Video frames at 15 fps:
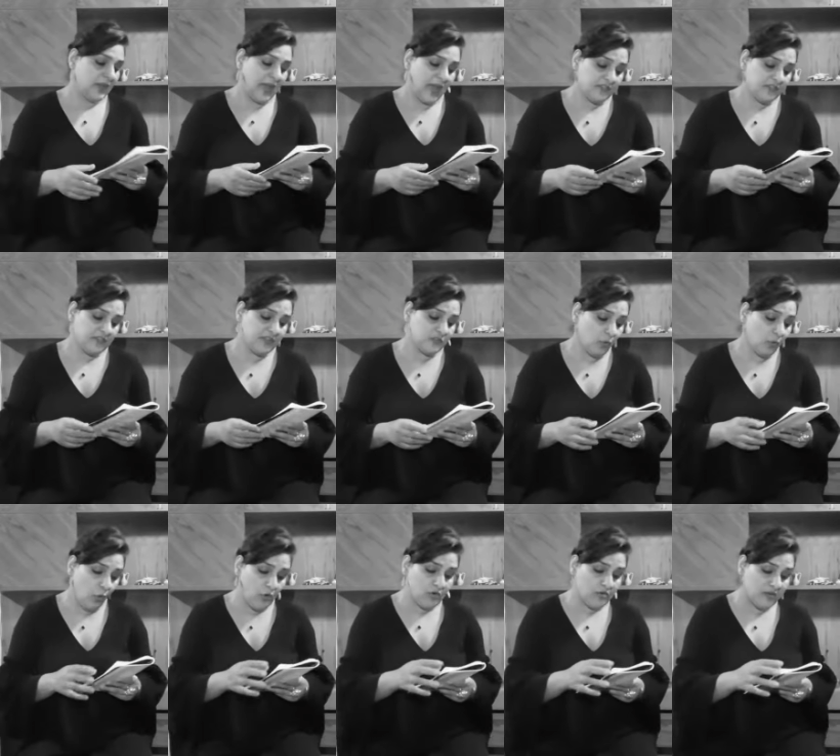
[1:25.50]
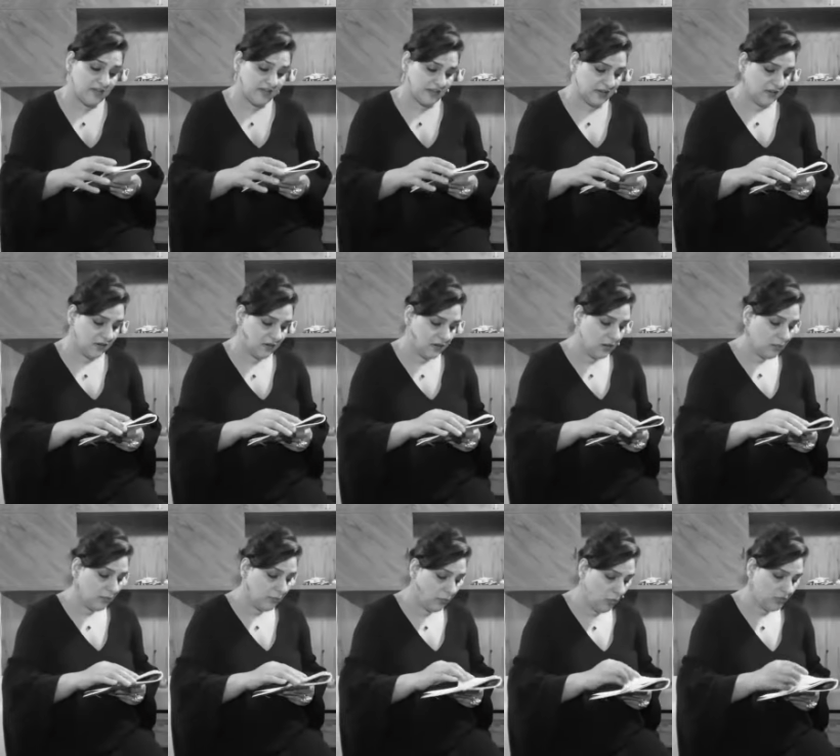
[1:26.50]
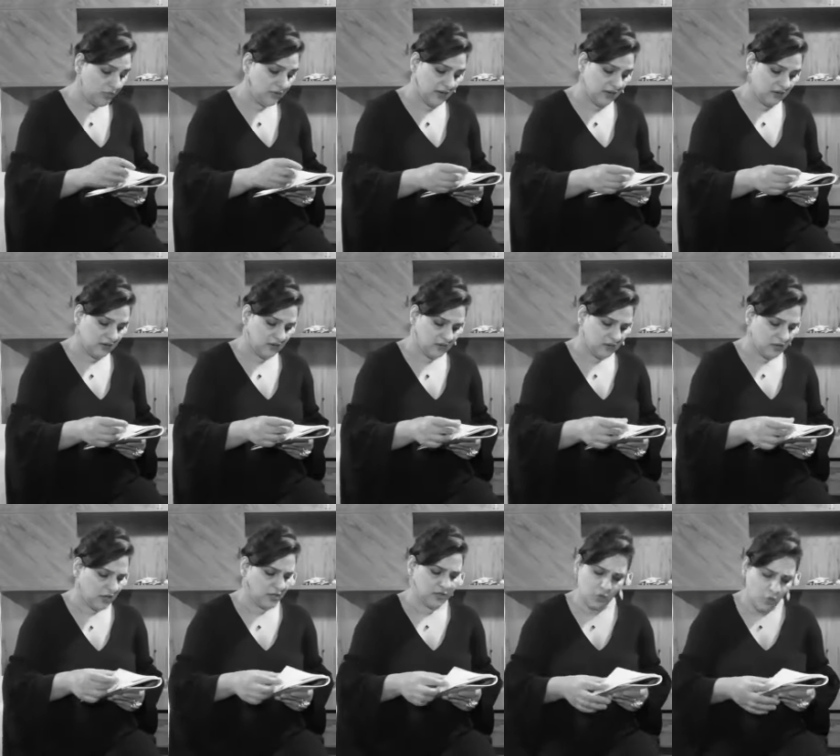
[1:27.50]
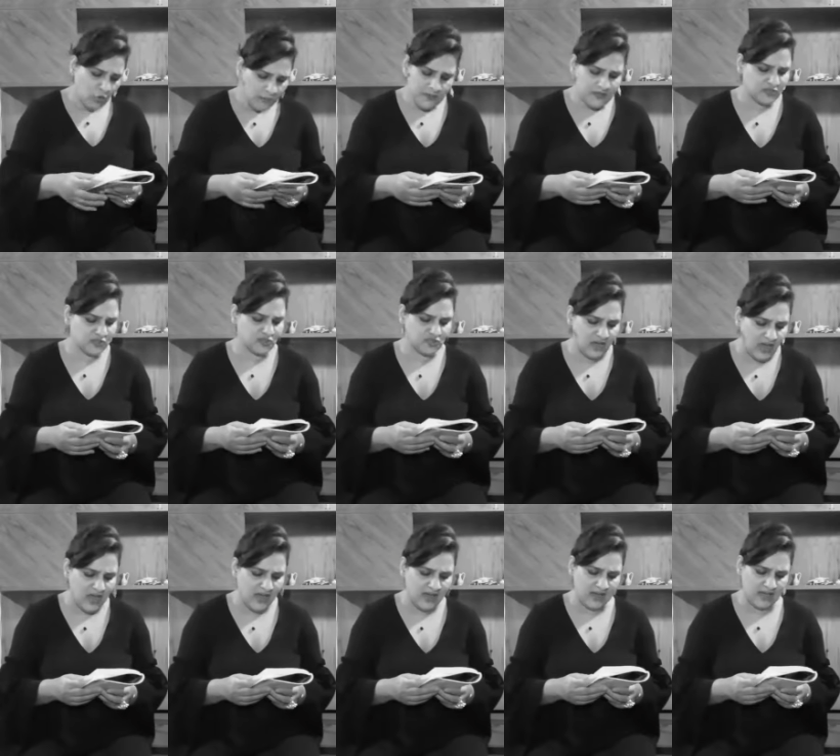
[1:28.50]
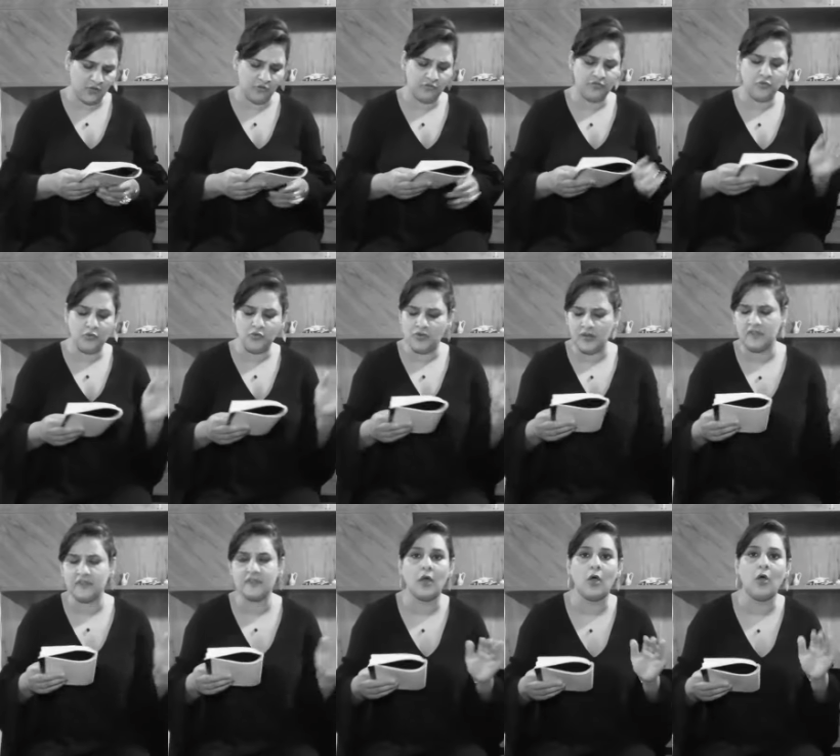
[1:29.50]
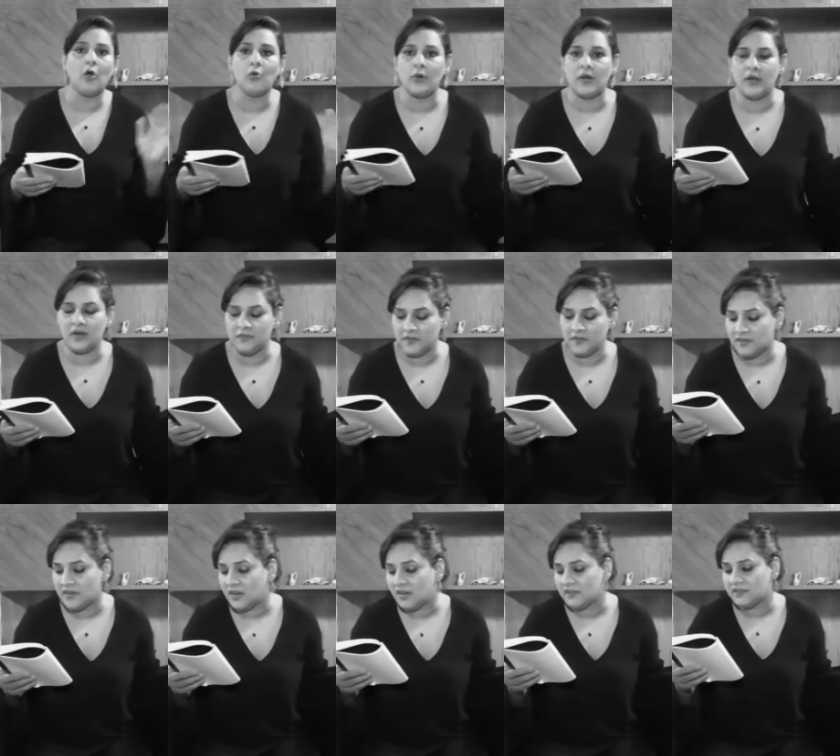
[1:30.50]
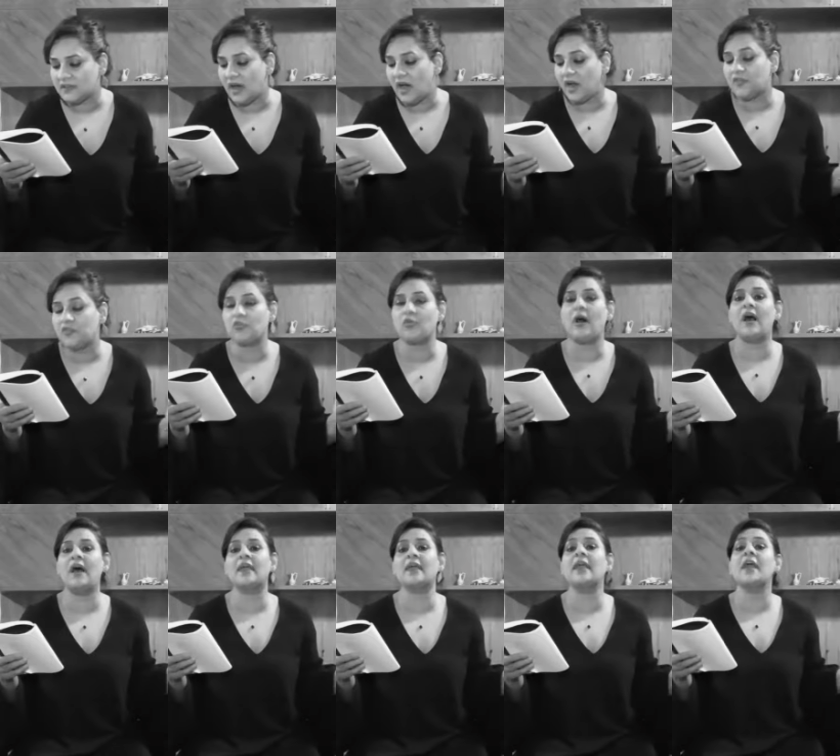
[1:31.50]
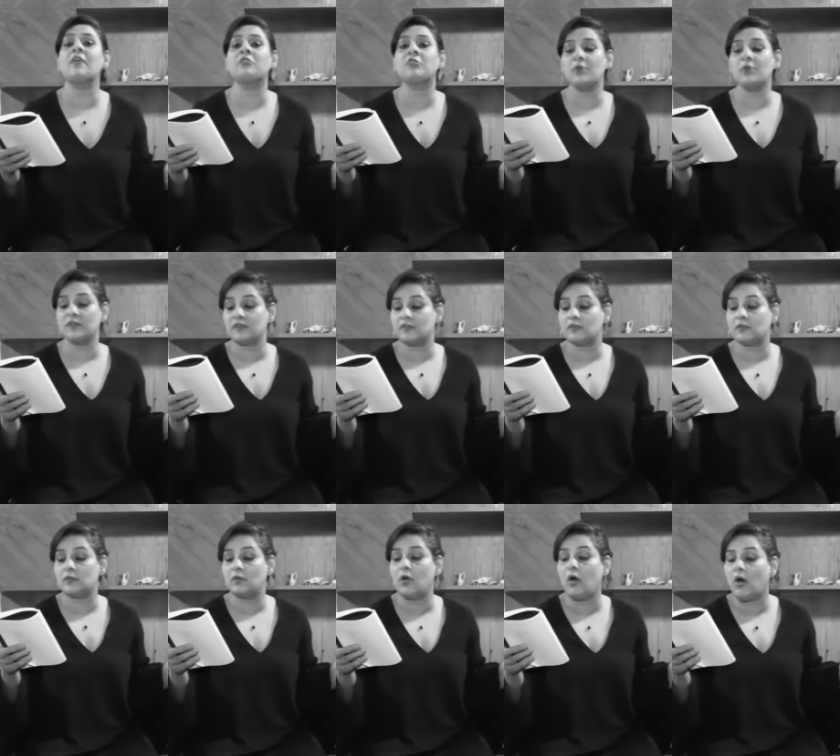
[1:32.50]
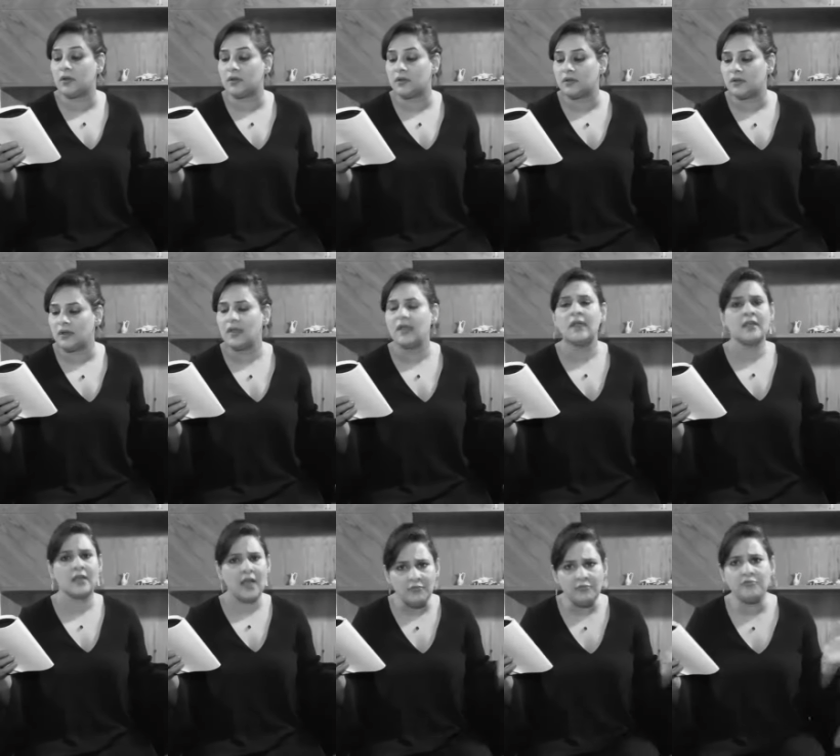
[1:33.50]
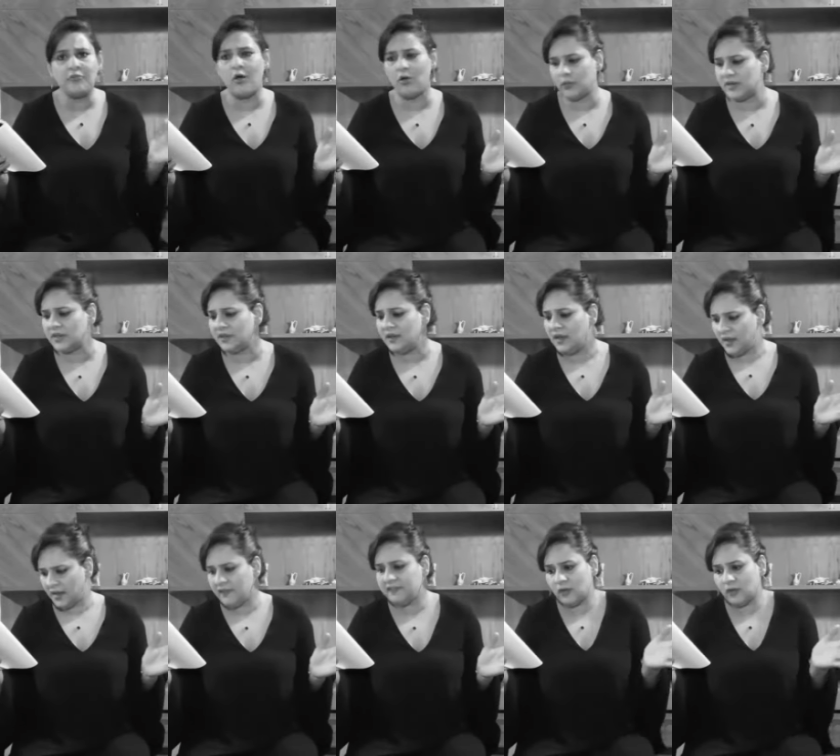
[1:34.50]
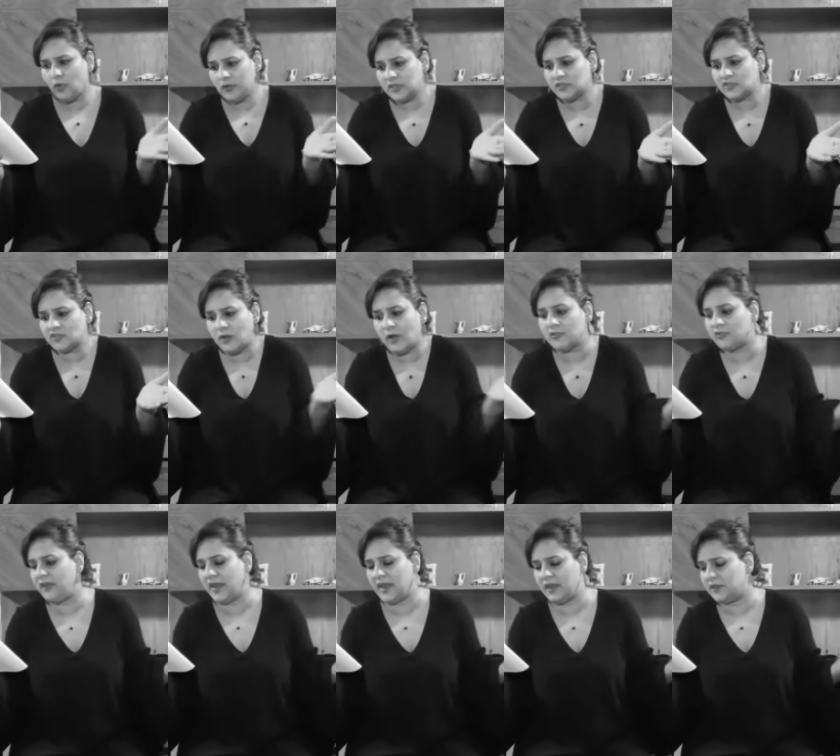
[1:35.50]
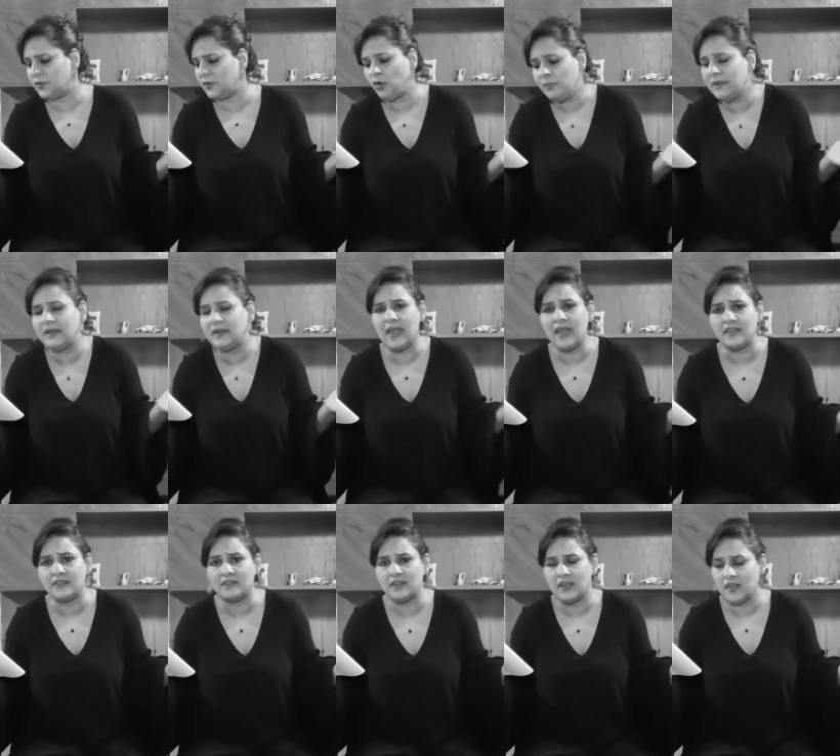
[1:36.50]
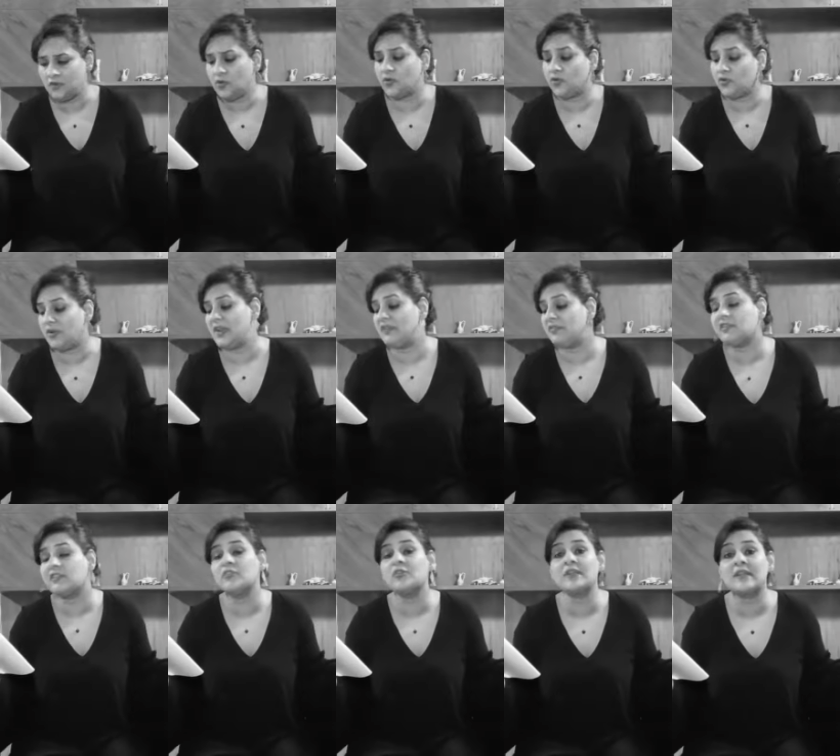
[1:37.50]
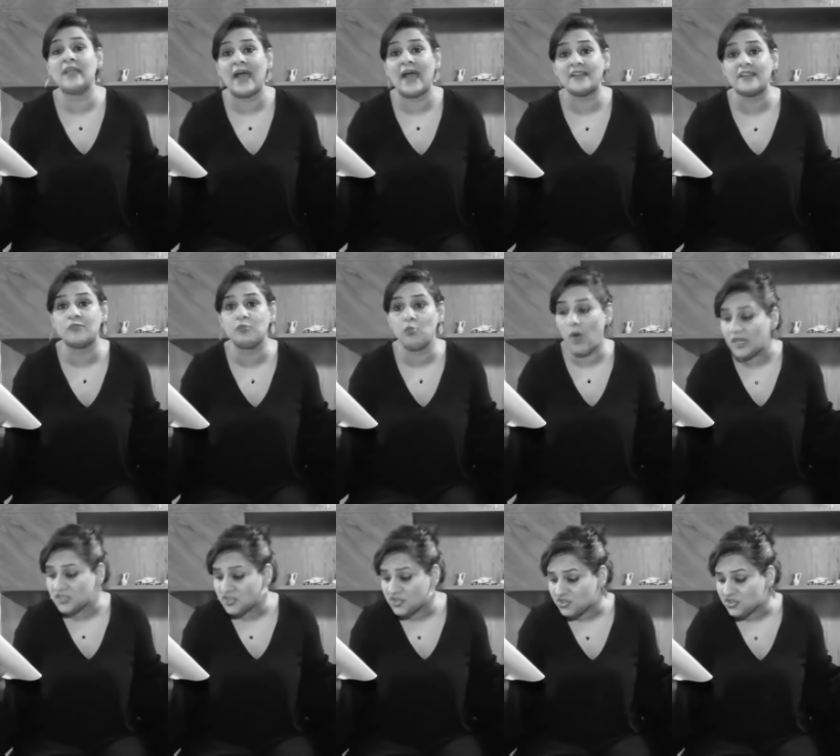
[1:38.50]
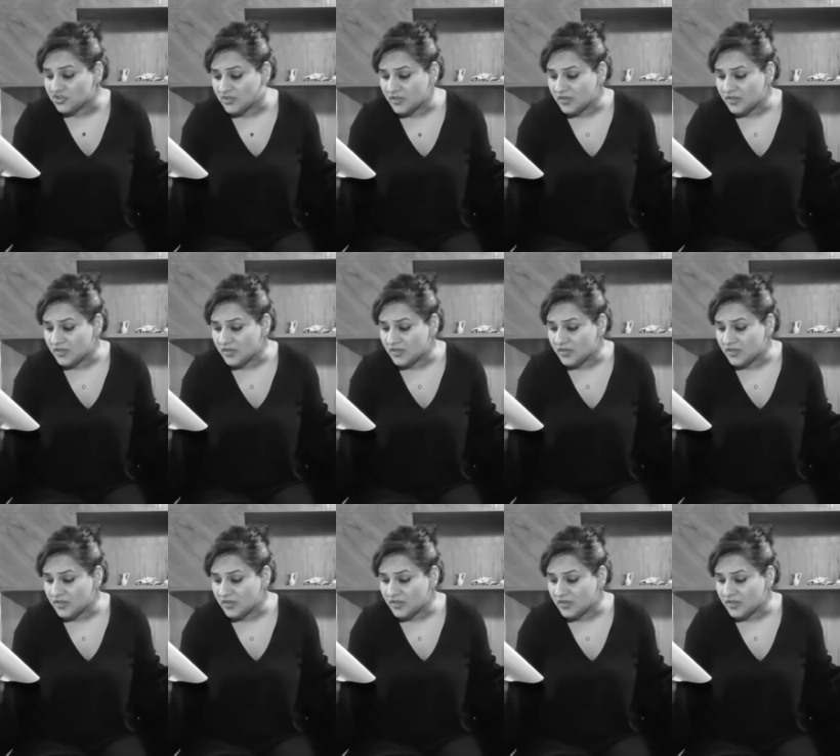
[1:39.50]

And she's already mourning. Don't be shy, your funeral is over. The tears are dry, everyone's gone. Come forward, it's only a short way. Don't be late, your grave is looking at its watch.